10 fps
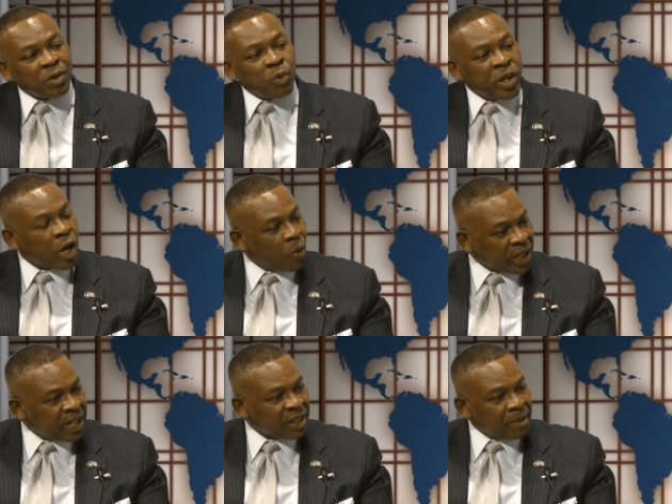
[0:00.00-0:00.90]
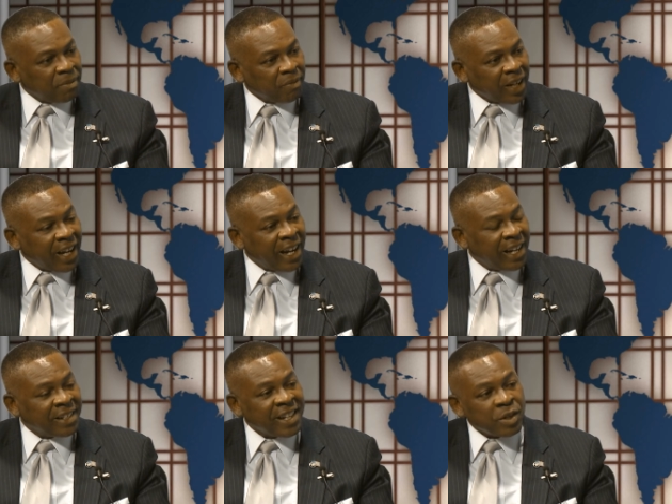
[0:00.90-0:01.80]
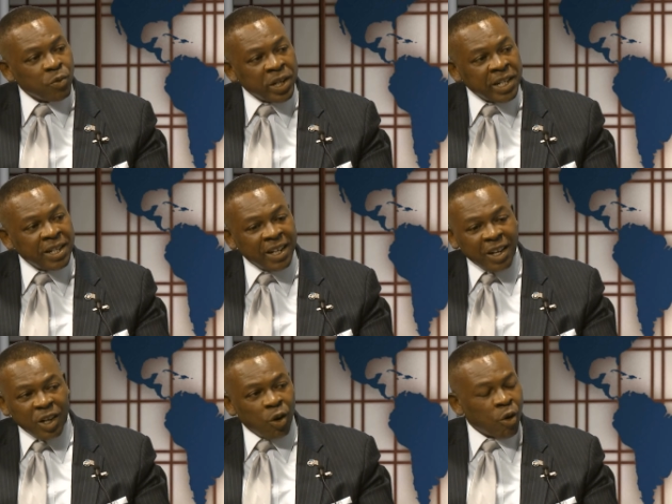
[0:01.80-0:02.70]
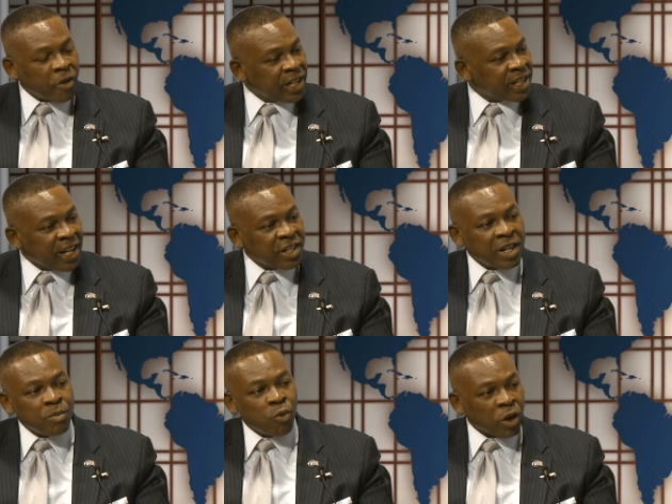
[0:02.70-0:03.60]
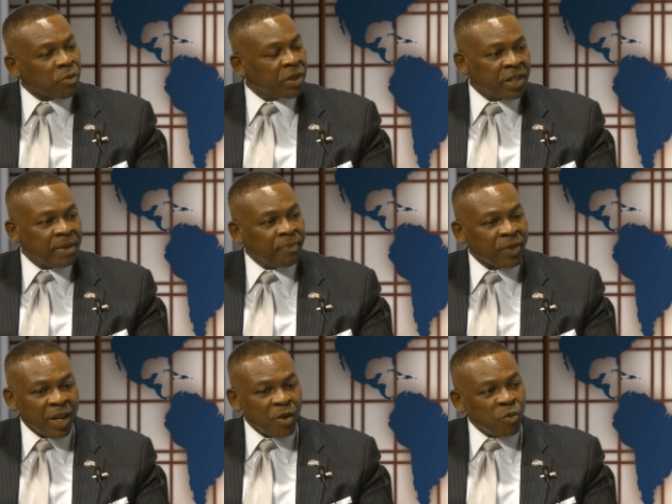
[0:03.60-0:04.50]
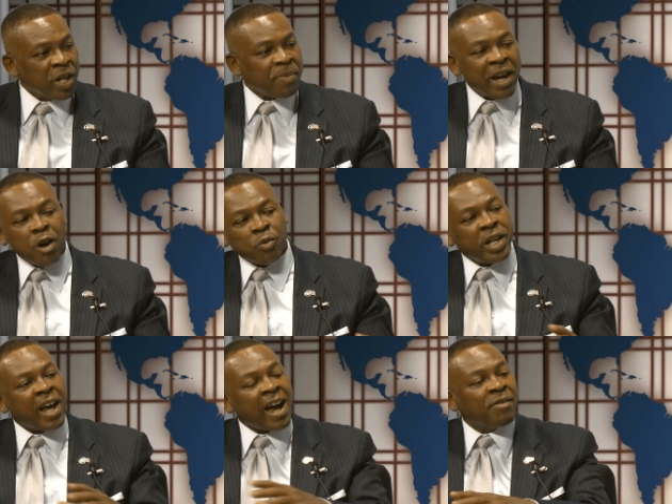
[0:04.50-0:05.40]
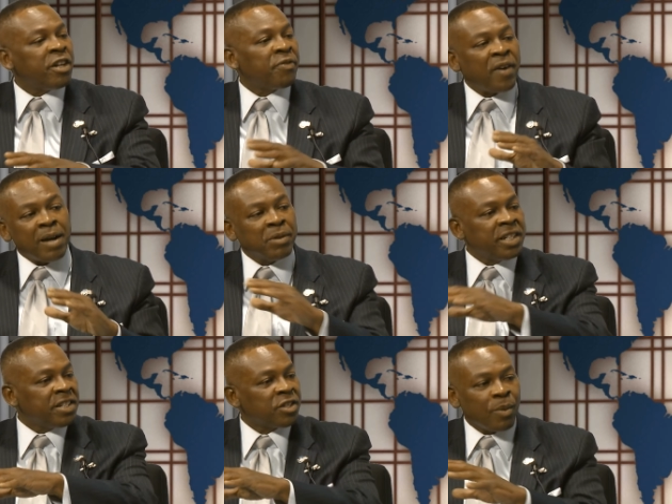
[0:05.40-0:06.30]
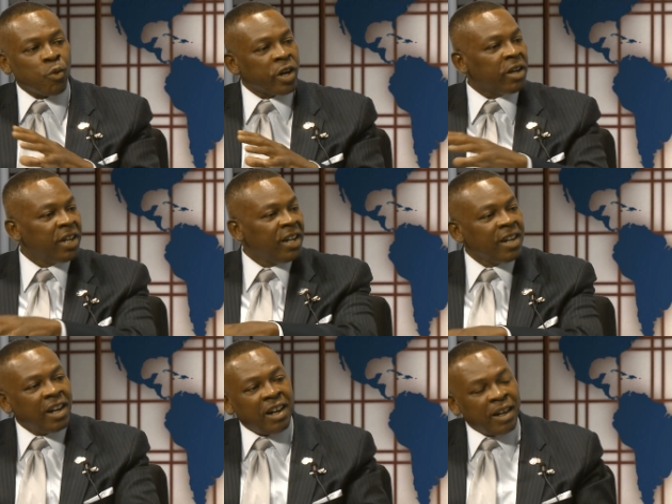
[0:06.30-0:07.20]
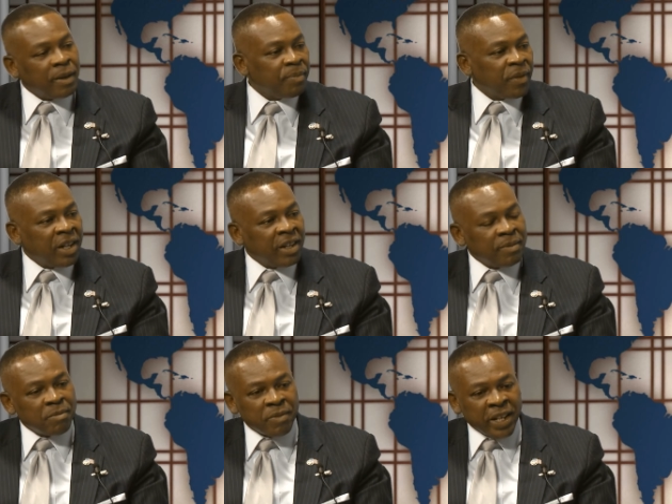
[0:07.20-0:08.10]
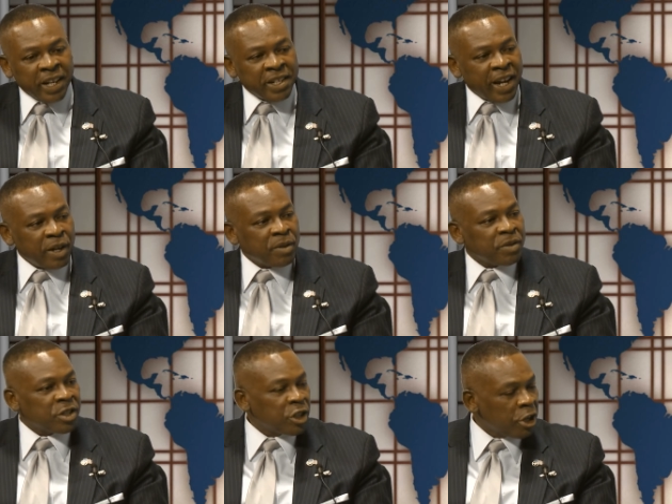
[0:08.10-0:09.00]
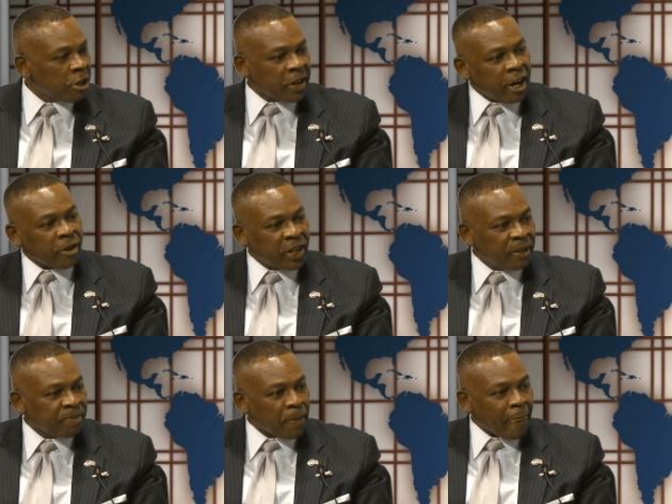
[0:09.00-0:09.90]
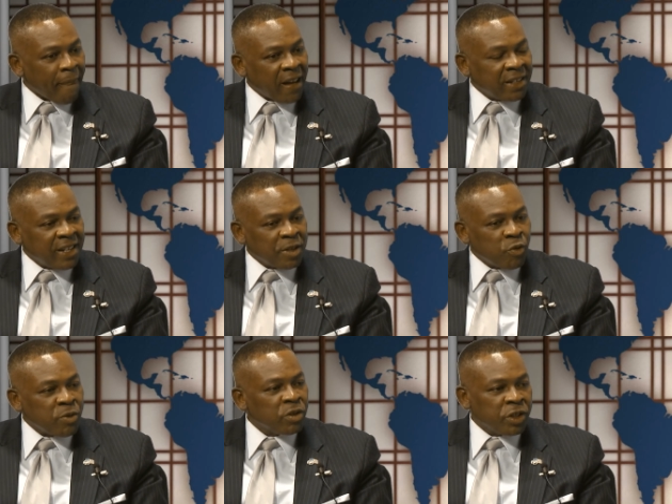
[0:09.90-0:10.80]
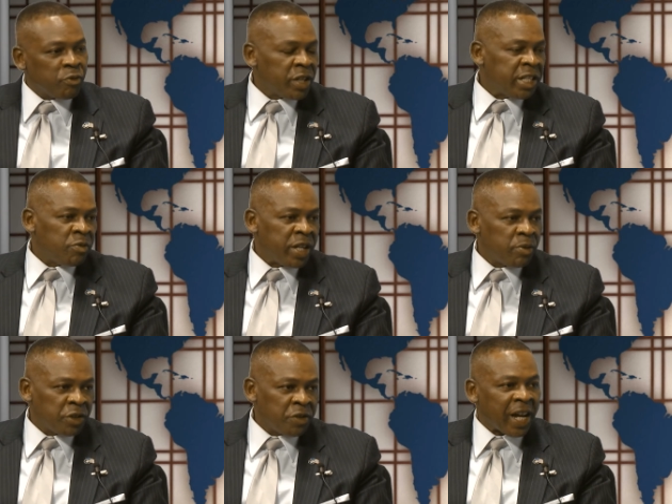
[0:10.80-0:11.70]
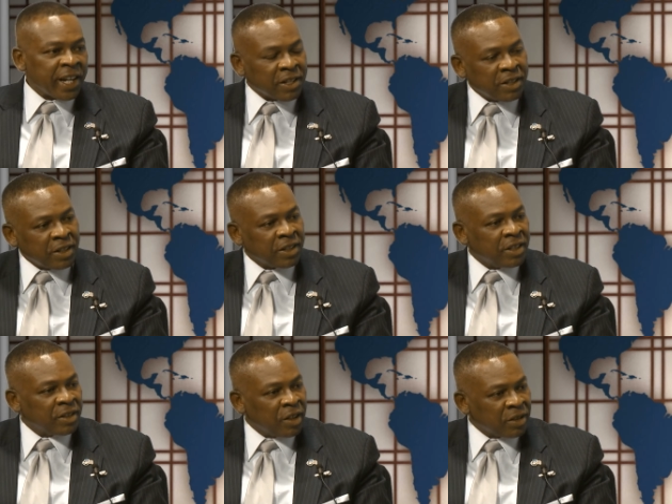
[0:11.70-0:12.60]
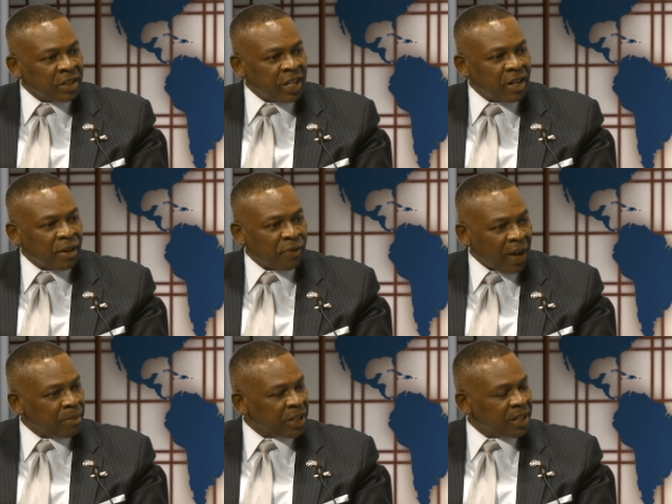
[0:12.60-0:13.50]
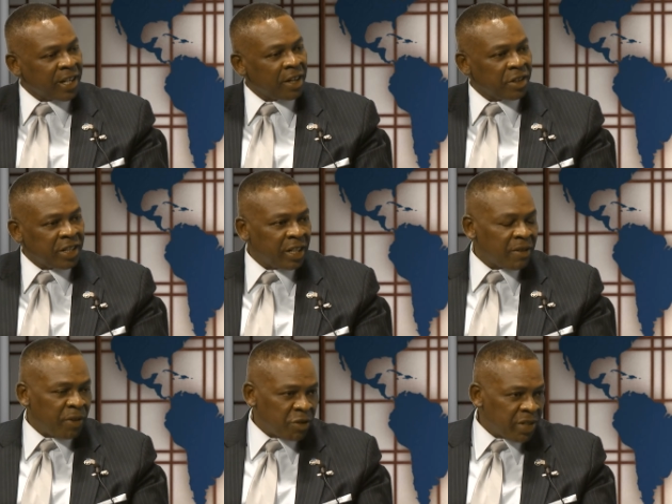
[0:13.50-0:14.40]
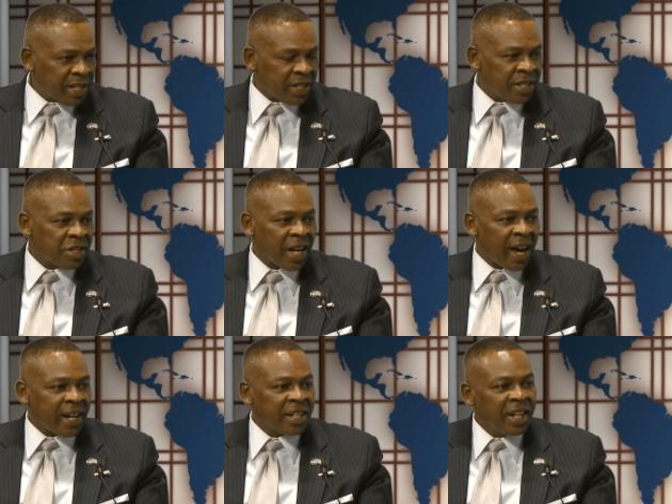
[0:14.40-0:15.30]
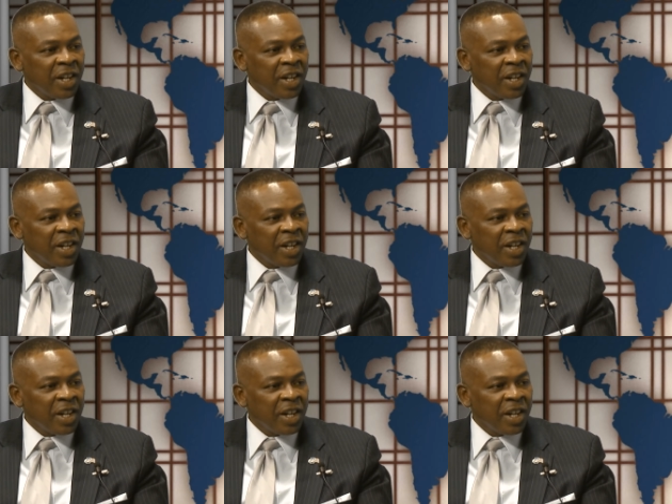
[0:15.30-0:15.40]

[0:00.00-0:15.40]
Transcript: we go and get them, and then we orientate them, work with them. We may already have their family somewhere in a secure area, and then we will unite the family together. The individual that's inside,